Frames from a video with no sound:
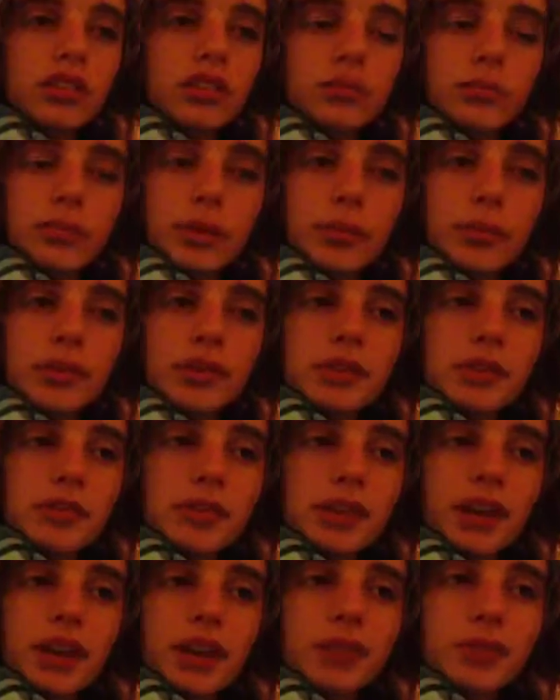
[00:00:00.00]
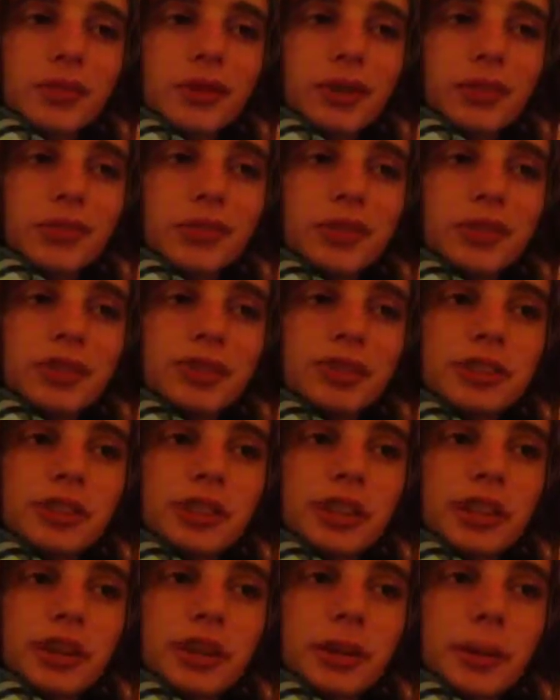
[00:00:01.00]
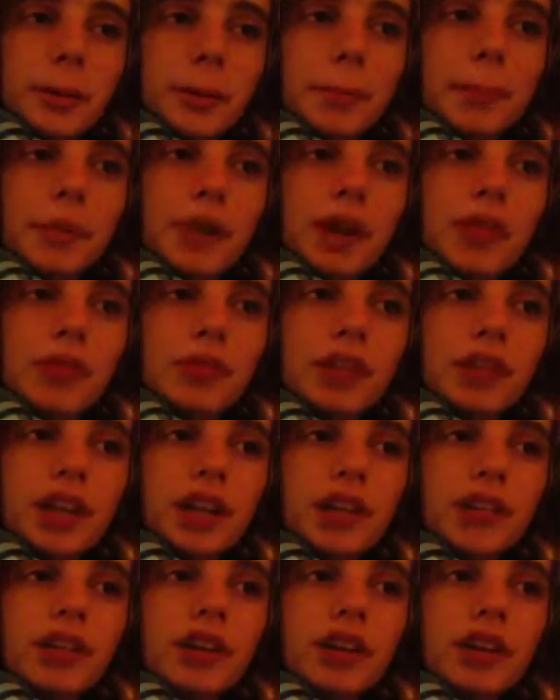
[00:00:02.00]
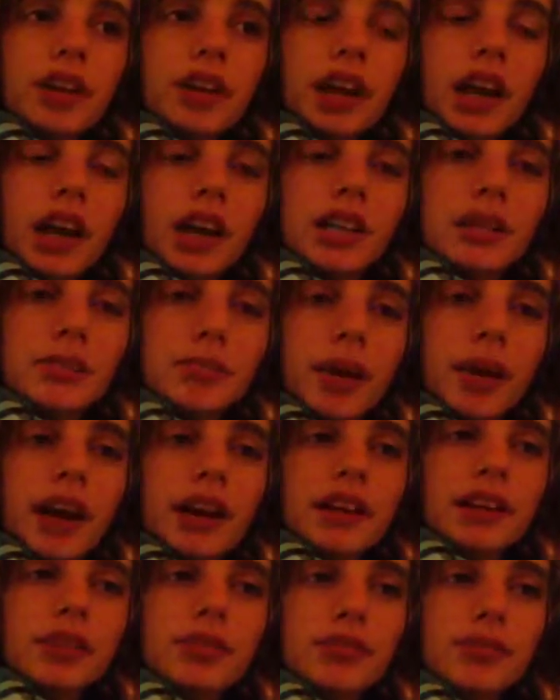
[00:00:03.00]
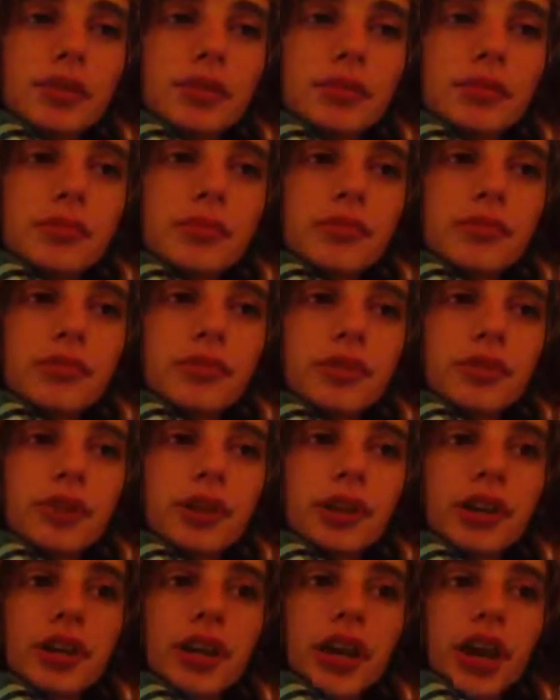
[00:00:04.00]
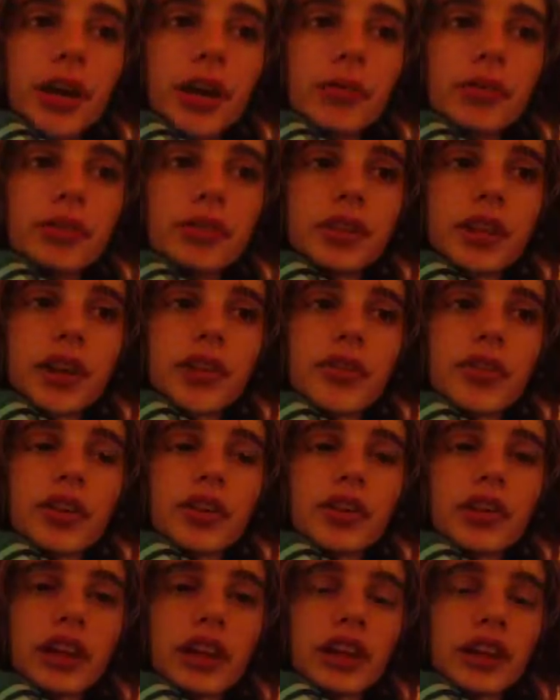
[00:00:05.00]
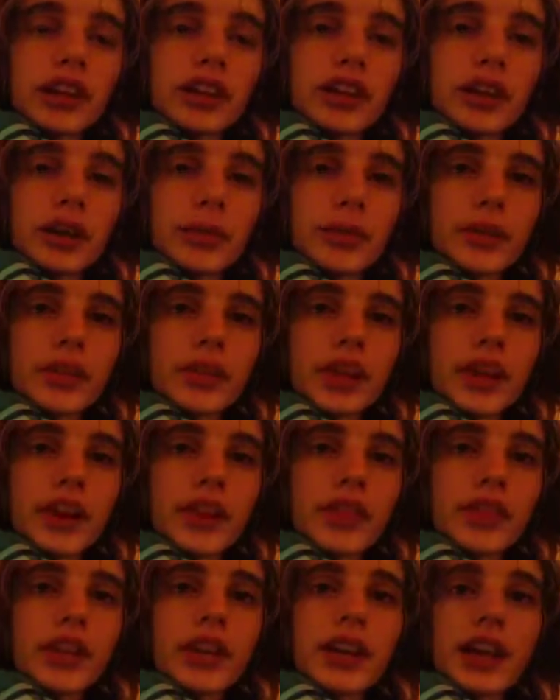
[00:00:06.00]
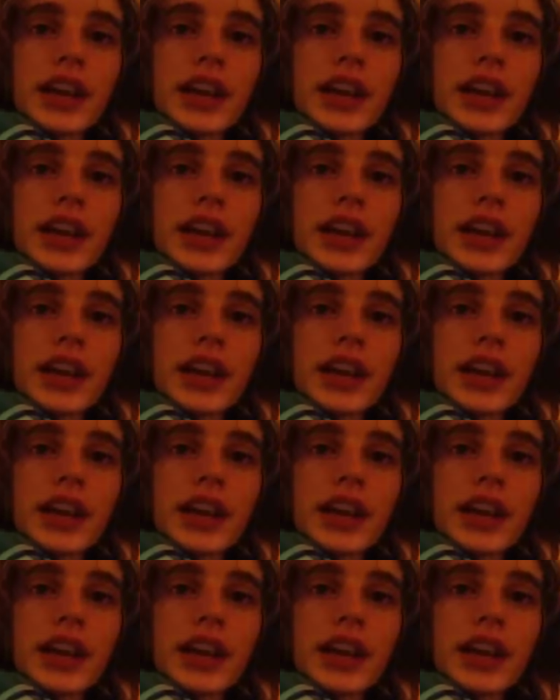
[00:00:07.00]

maybe someday it will get worse again. But I will never get as bad as it was before, and I will never let it tear me down.